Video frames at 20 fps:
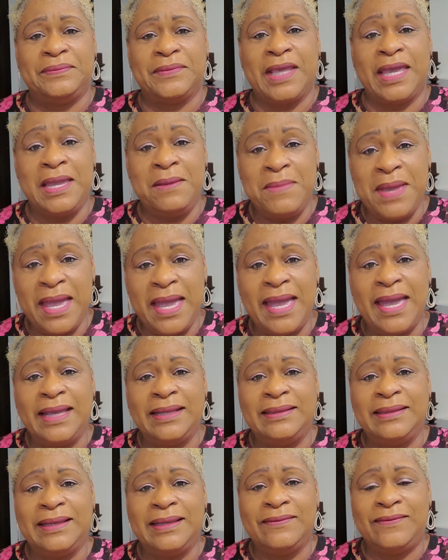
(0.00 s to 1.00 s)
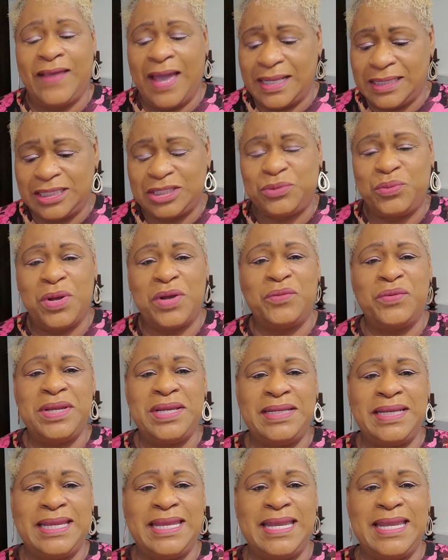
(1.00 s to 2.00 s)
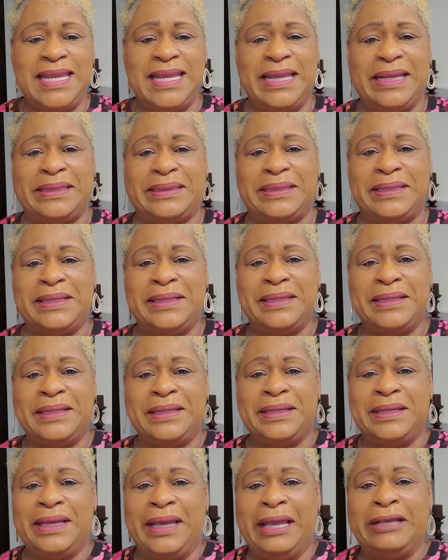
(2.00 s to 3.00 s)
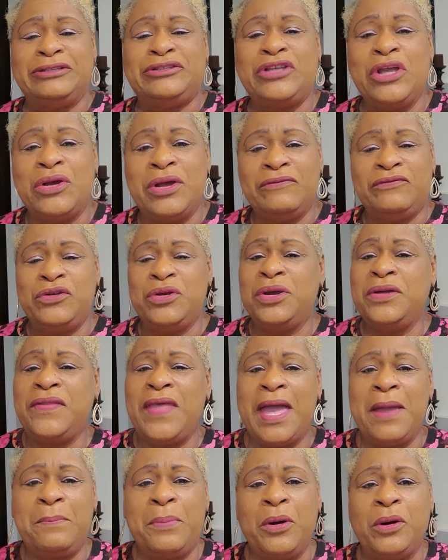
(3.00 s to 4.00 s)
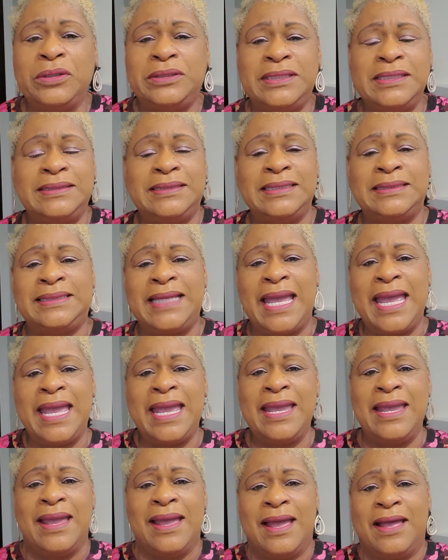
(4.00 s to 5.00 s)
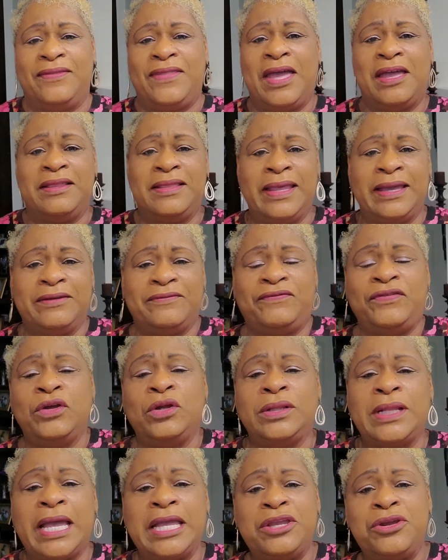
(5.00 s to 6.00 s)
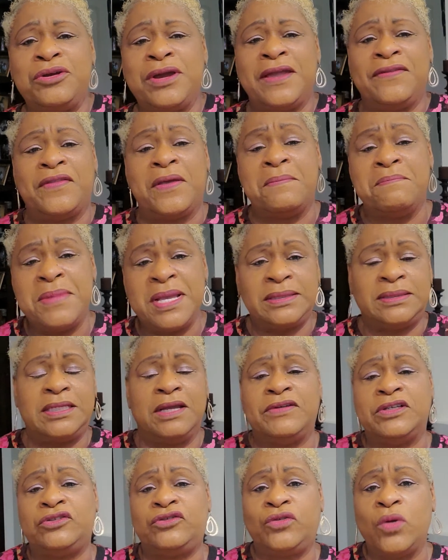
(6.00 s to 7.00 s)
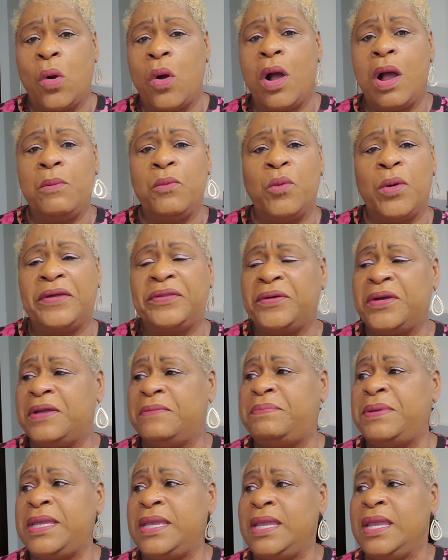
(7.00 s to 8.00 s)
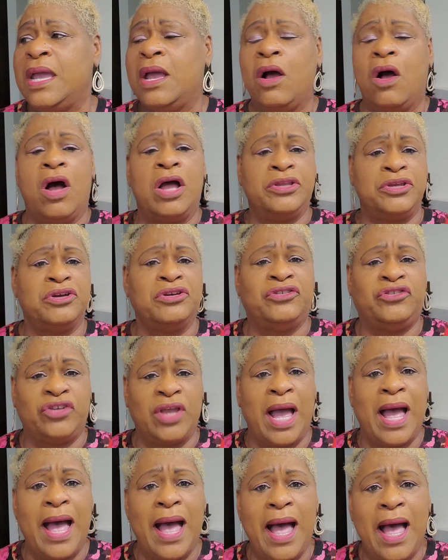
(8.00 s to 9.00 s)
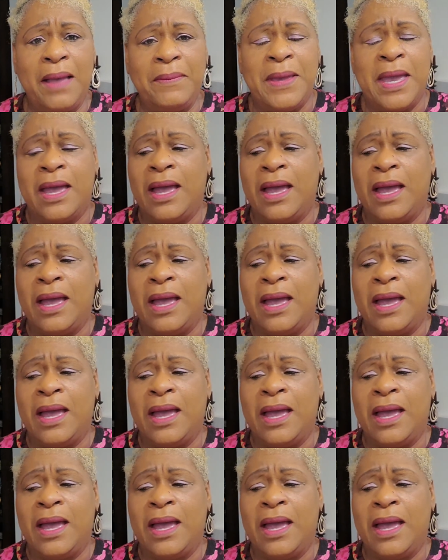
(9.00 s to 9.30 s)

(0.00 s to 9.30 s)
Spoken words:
Amen. That is what we need. And so if you're that person today that feel like you're in the midst of a storm, whether it be on your job,